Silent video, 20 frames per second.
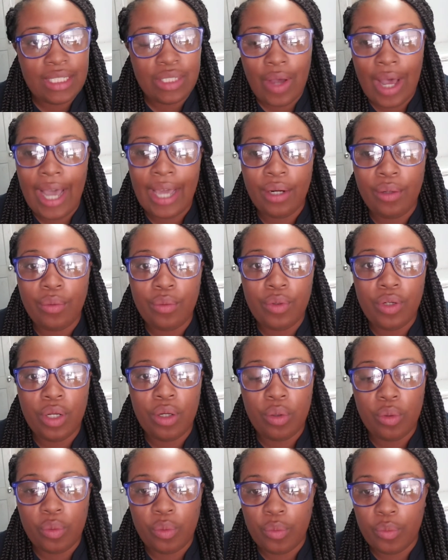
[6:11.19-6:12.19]
So I don't
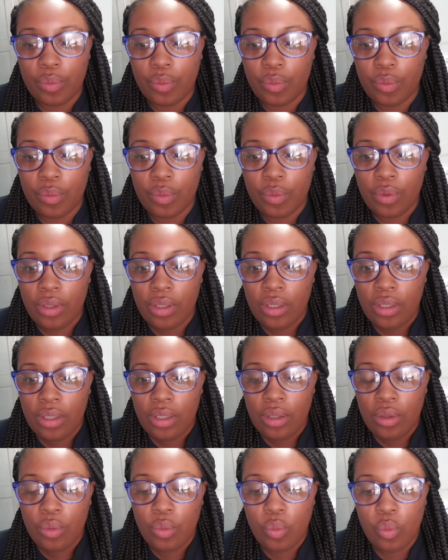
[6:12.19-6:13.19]
know
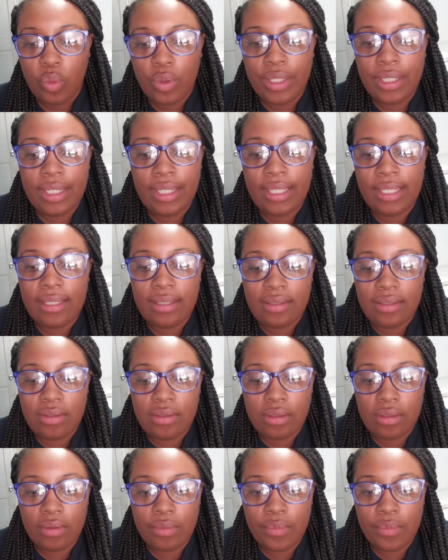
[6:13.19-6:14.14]
what his,